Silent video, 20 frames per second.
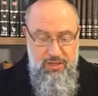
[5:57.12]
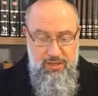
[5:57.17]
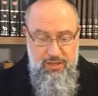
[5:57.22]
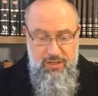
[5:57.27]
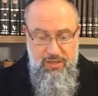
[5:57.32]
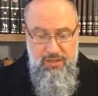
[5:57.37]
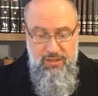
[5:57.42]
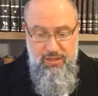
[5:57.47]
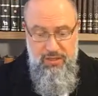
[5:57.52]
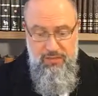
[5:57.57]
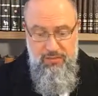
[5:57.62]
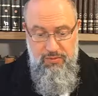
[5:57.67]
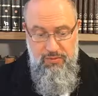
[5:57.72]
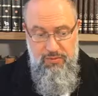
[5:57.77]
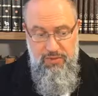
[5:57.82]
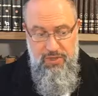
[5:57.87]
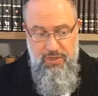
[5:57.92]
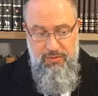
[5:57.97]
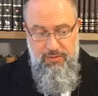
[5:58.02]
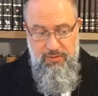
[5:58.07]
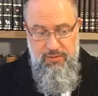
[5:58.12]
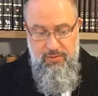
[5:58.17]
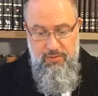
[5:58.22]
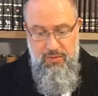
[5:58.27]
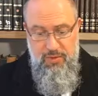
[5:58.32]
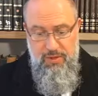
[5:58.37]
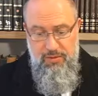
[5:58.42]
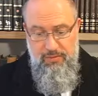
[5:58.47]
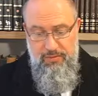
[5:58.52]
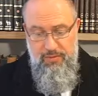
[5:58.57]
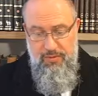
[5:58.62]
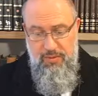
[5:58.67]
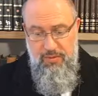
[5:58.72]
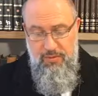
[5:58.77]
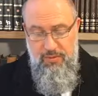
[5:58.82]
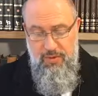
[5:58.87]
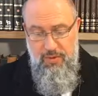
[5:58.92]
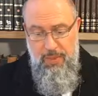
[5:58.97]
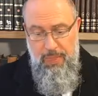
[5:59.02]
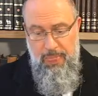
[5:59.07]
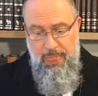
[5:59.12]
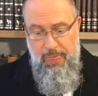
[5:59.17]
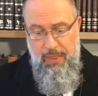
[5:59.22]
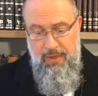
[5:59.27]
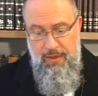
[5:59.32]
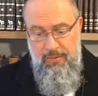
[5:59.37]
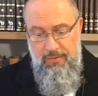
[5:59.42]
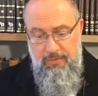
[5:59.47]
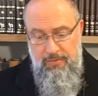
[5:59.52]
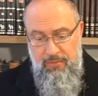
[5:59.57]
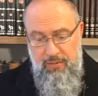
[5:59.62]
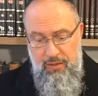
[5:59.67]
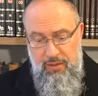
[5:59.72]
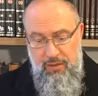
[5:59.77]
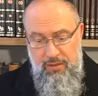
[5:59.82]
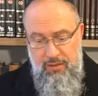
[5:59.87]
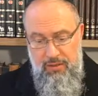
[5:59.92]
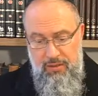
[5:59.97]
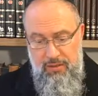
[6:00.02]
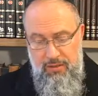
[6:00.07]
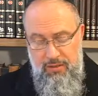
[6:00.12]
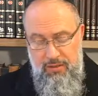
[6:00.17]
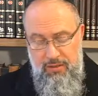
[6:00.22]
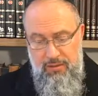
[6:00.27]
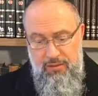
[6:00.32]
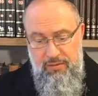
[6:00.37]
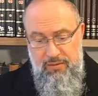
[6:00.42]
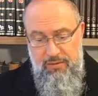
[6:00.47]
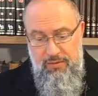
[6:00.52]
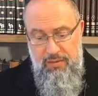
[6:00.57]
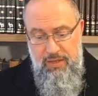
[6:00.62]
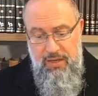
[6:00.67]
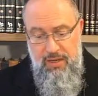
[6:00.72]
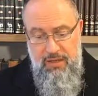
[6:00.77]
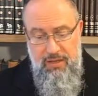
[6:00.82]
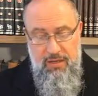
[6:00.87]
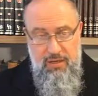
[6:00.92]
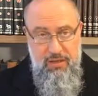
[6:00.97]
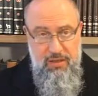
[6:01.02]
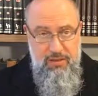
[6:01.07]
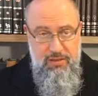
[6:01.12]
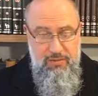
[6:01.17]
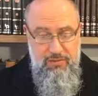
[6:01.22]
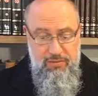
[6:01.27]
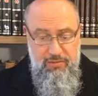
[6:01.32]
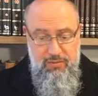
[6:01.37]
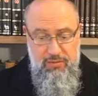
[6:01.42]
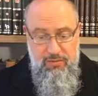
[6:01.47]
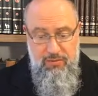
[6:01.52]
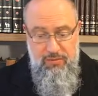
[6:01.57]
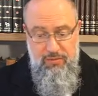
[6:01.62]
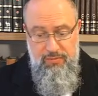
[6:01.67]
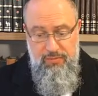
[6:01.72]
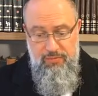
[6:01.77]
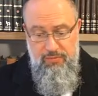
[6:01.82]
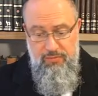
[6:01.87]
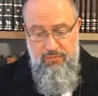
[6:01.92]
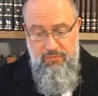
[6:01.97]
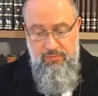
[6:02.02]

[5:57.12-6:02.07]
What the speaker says: Halakha Gimel, chapter 1, Halakha, or